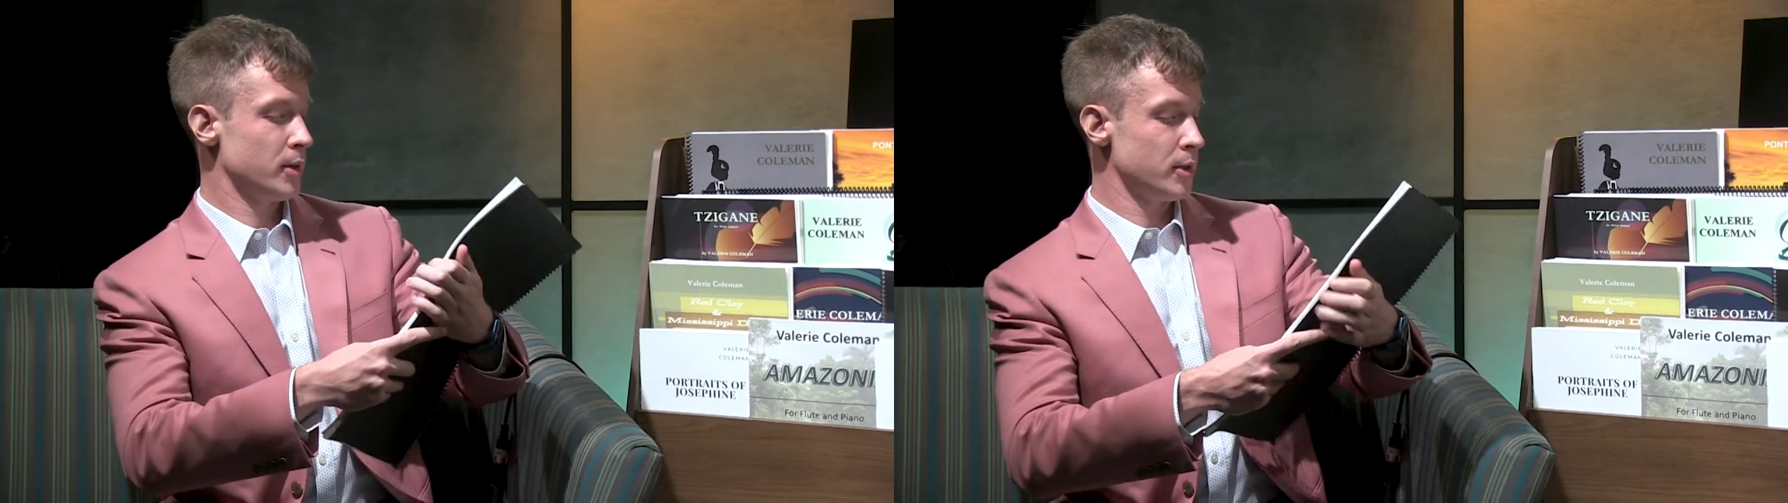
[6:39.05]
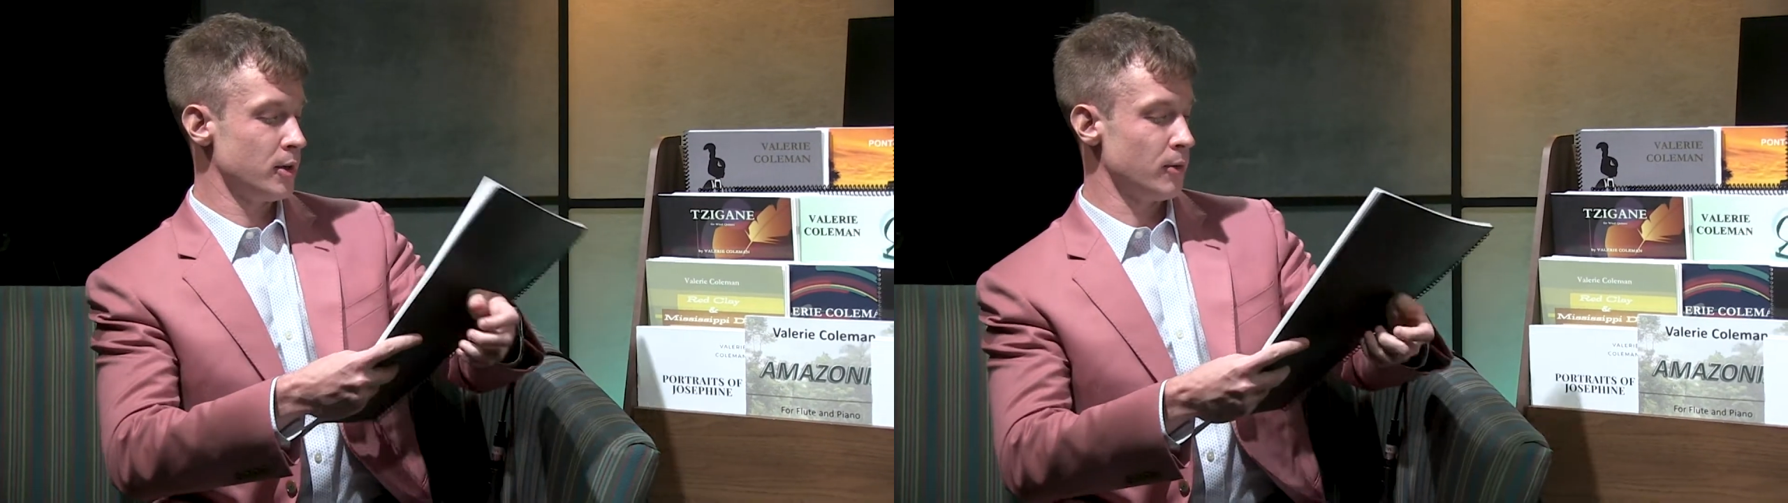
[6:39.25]

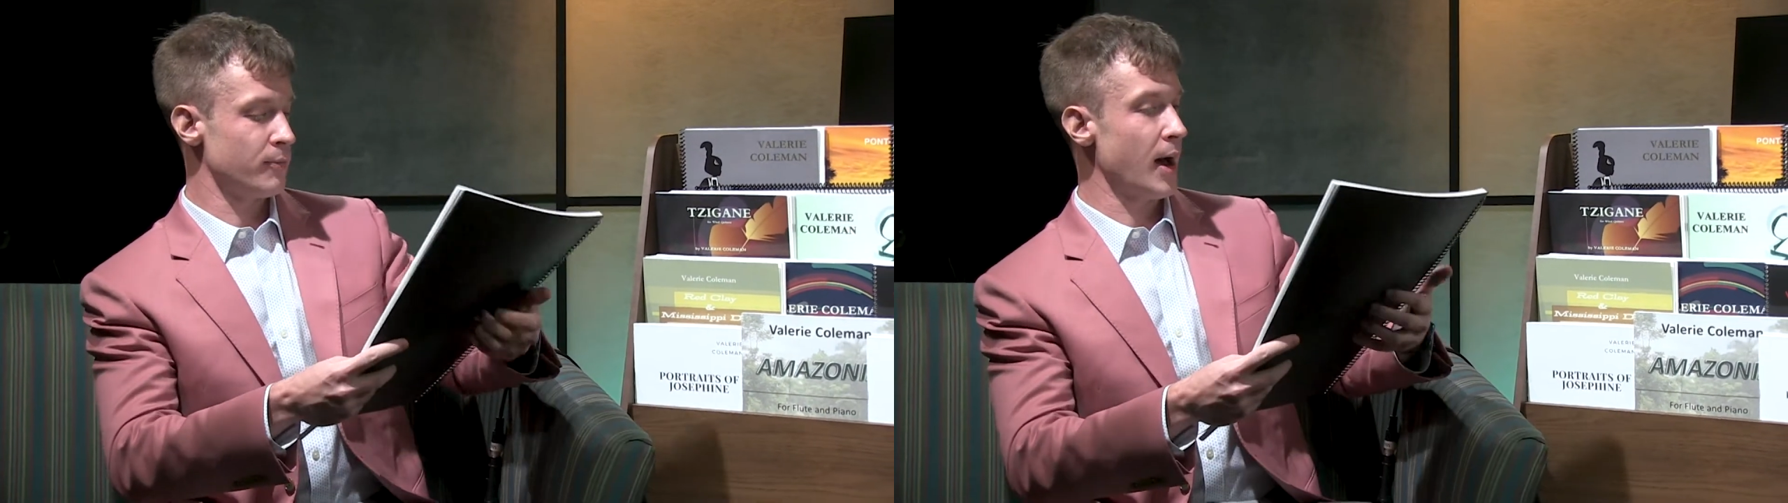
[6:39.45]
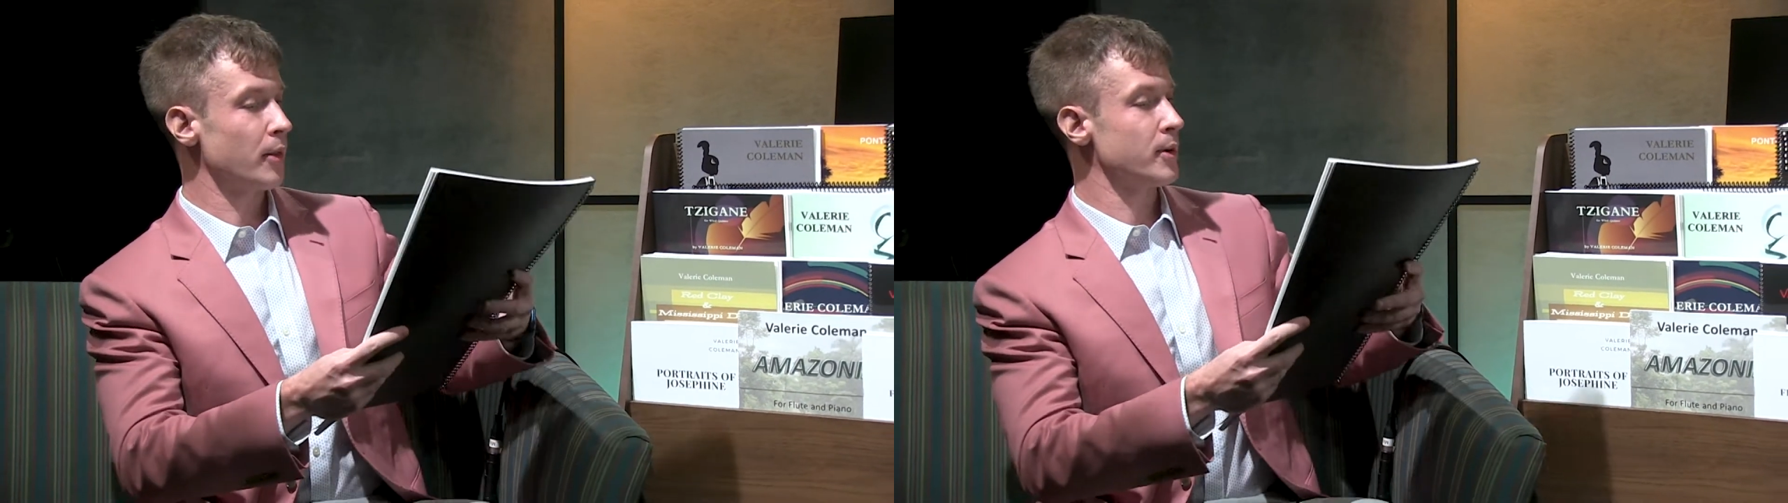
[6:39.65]
you know,
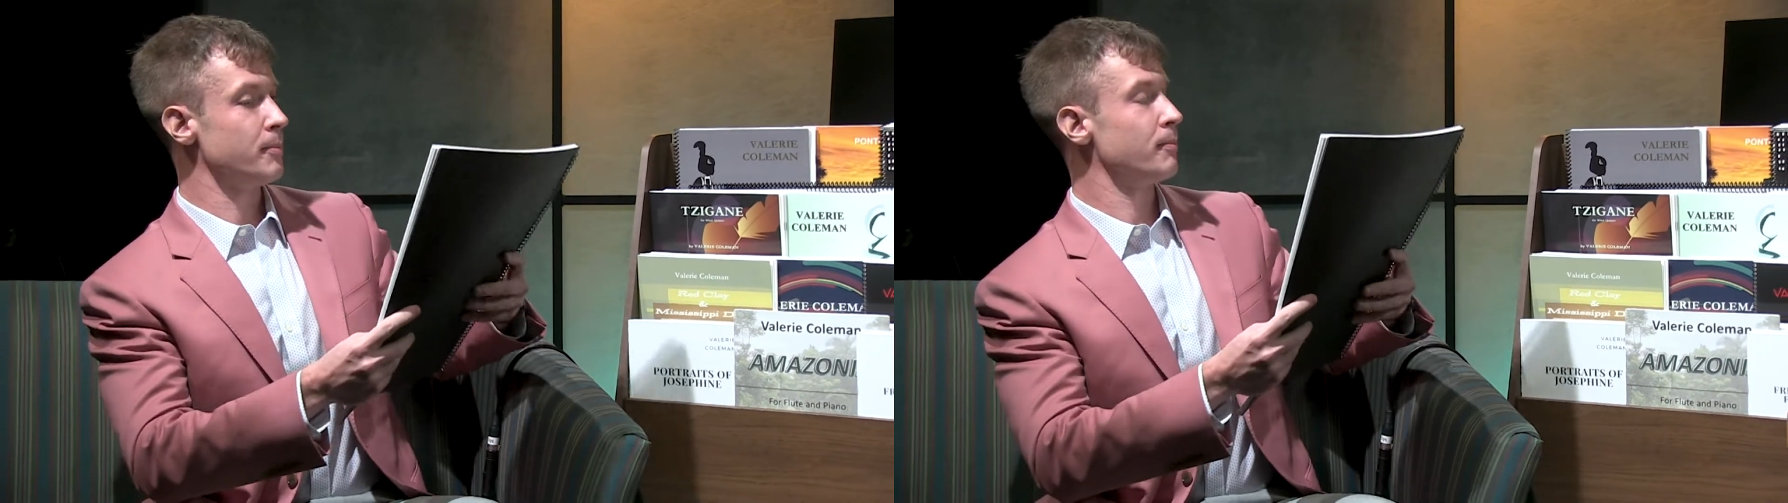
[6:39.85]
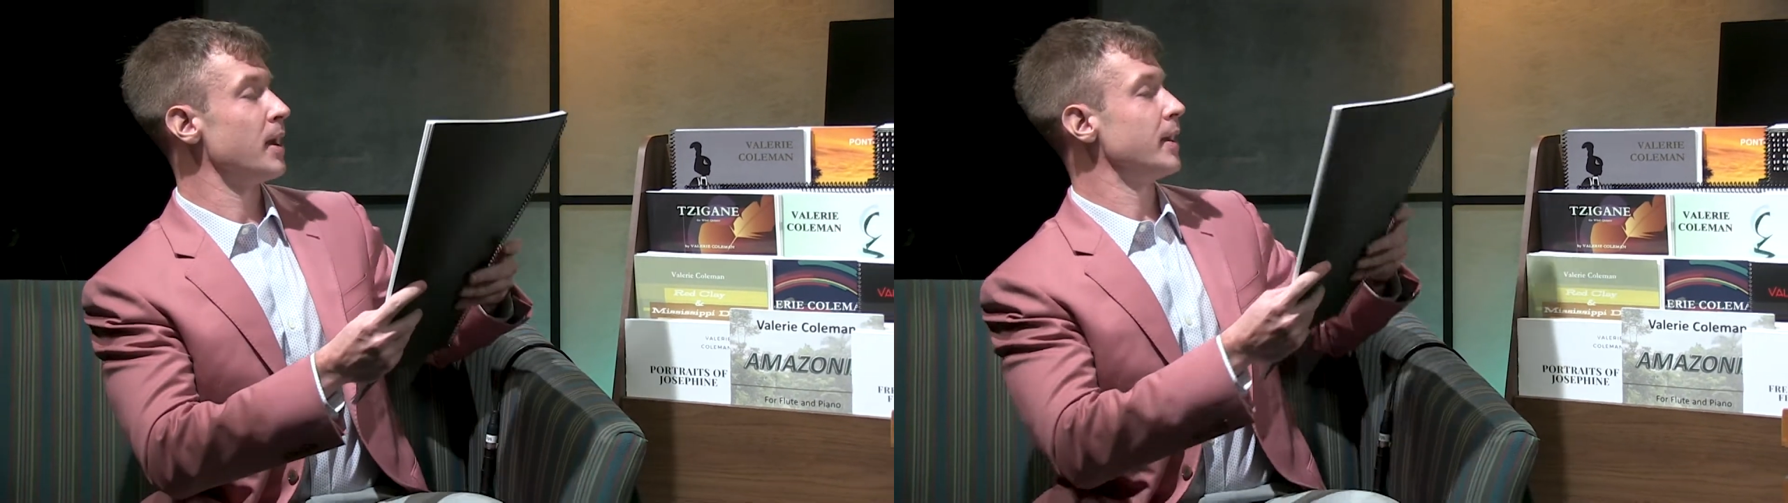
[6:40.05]

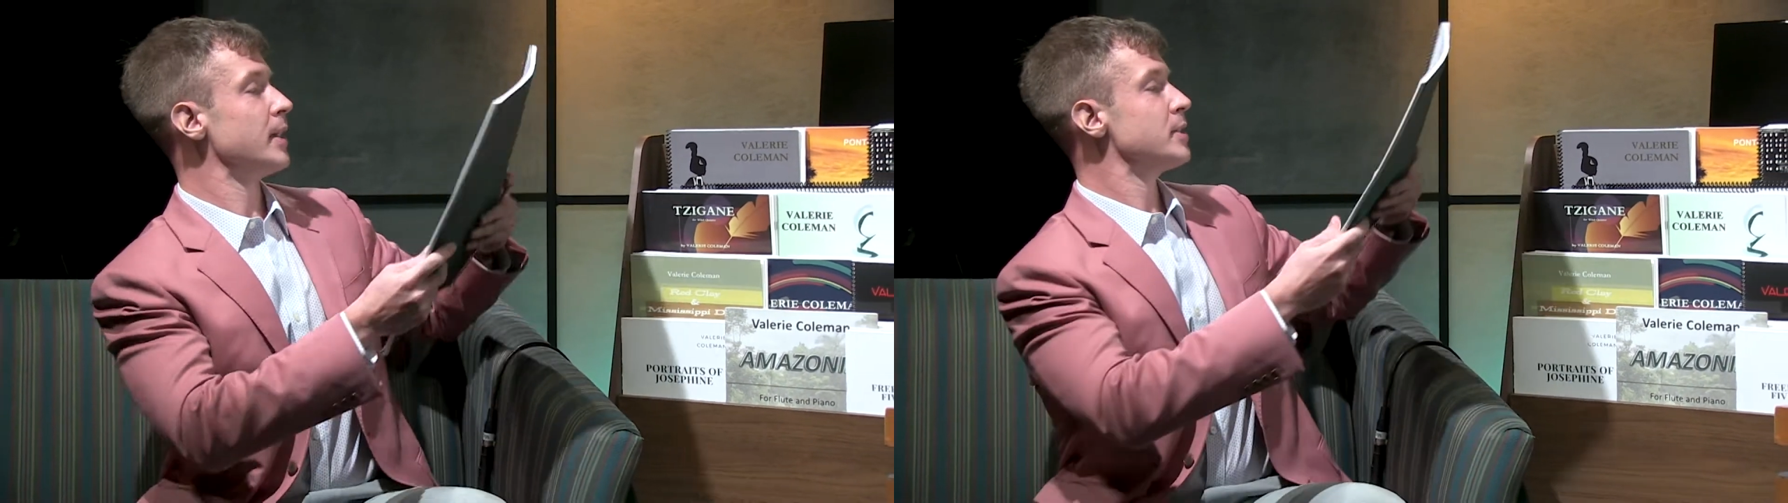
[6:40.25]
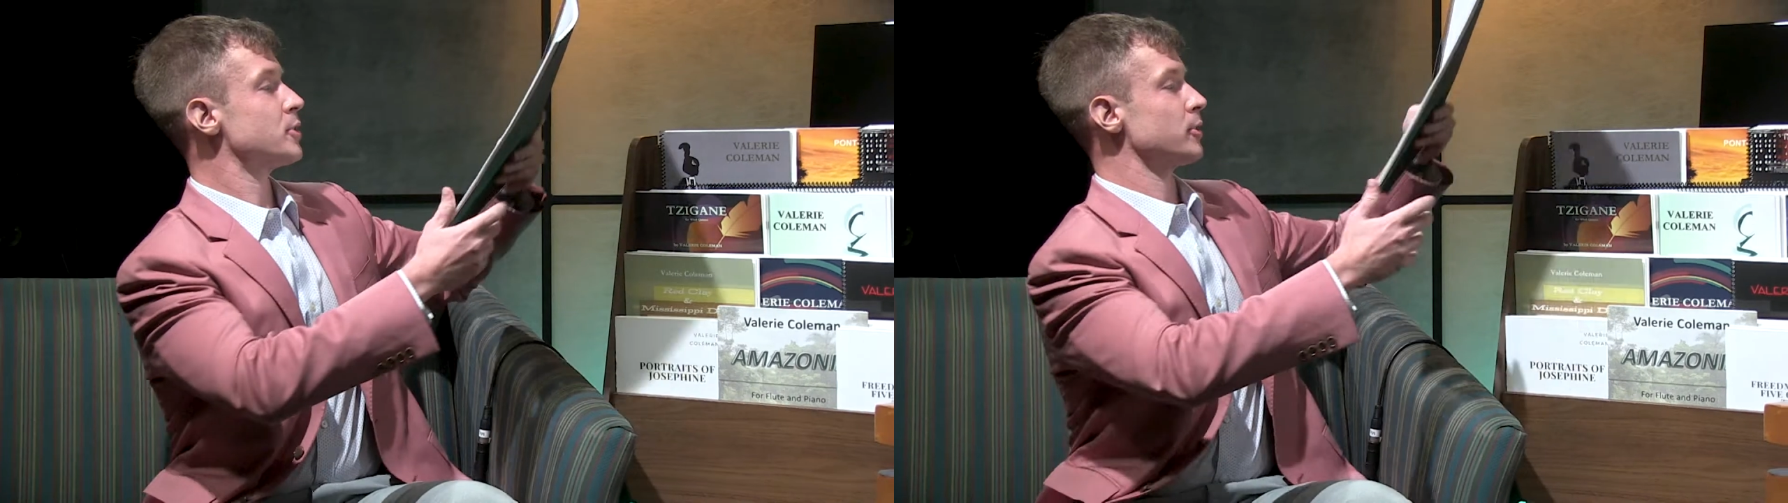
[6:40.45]
Valerie made
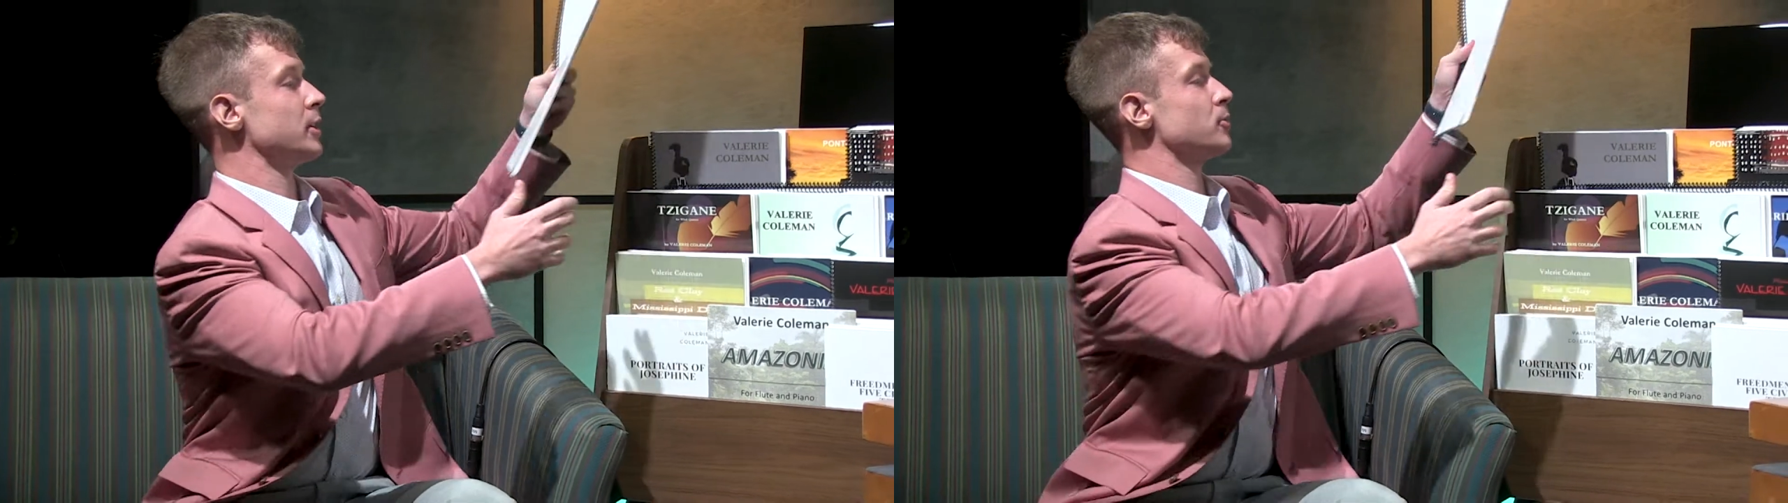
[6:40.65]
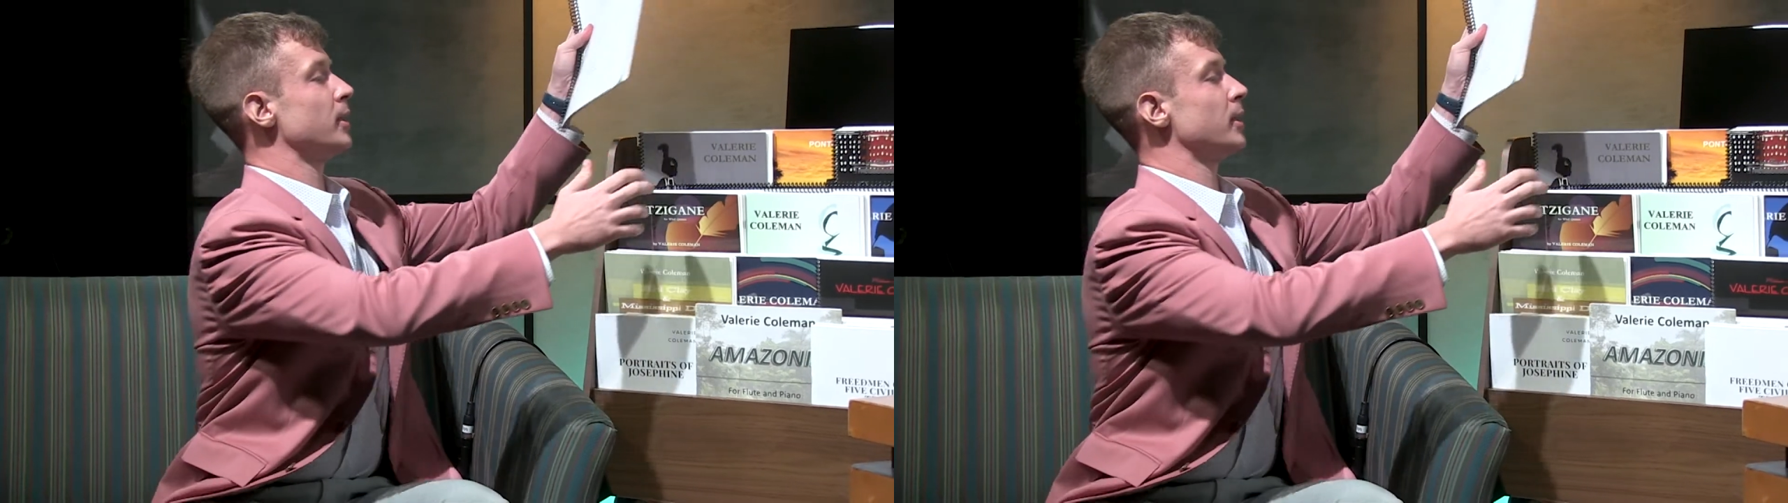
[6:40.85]
history in